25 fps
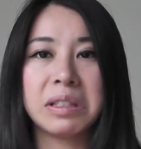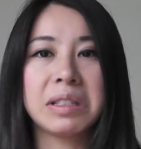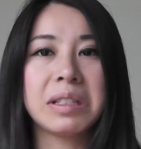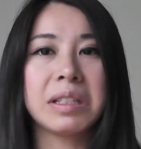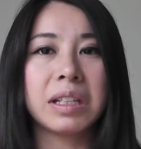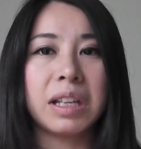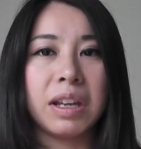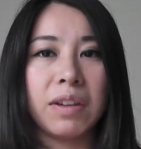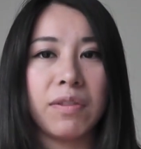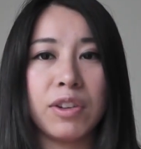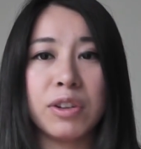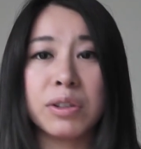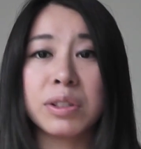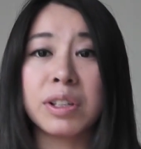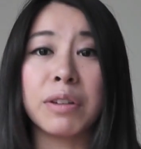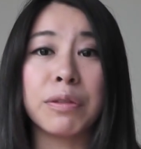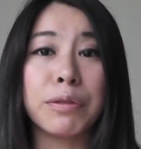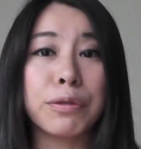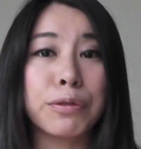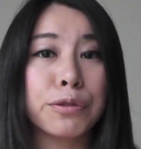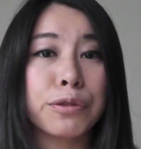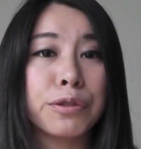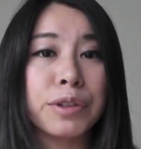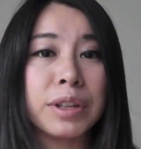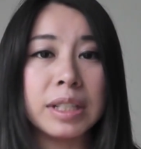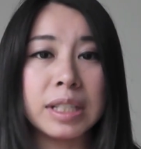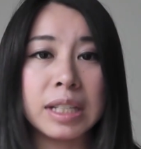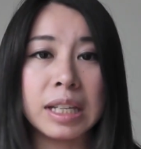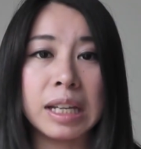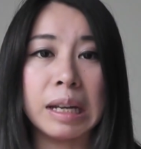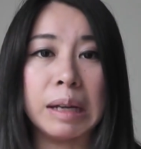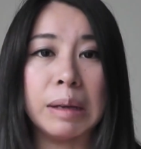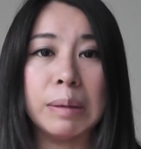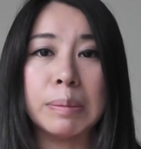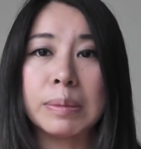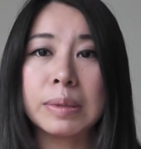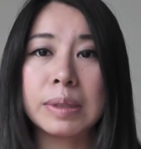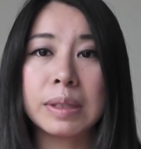just give you some free
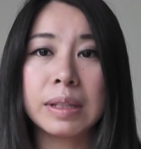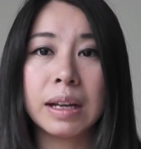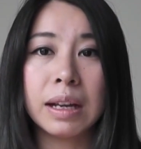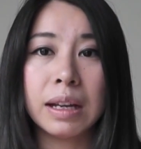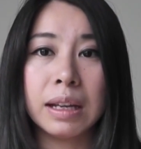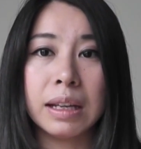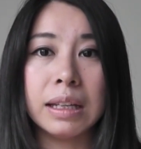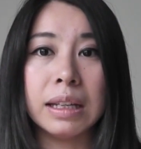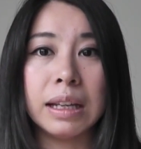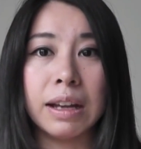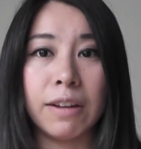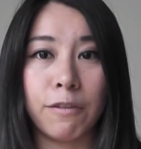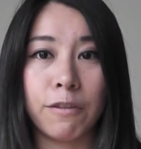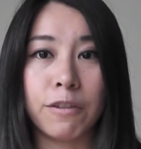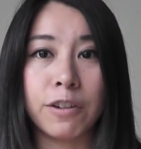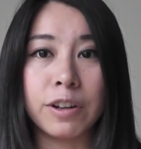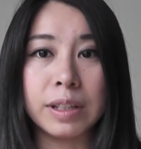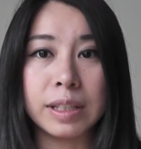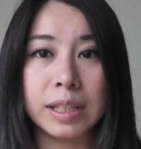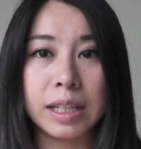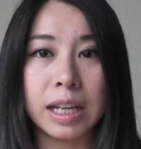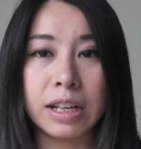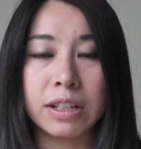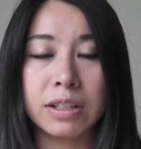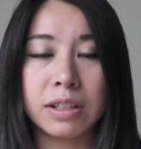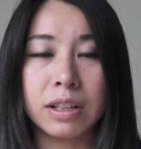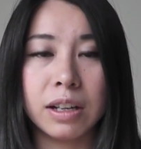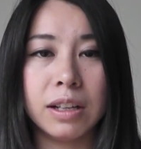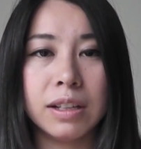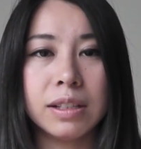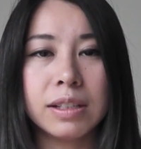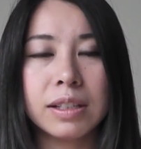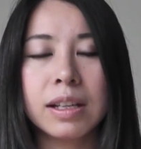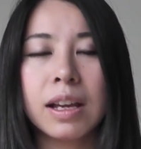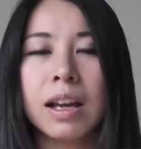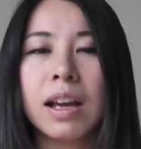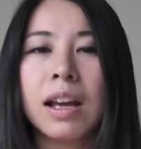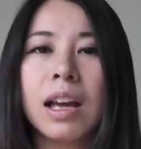tips in the first
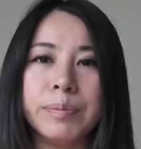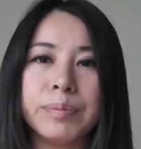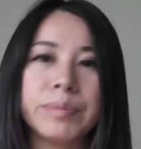sessions.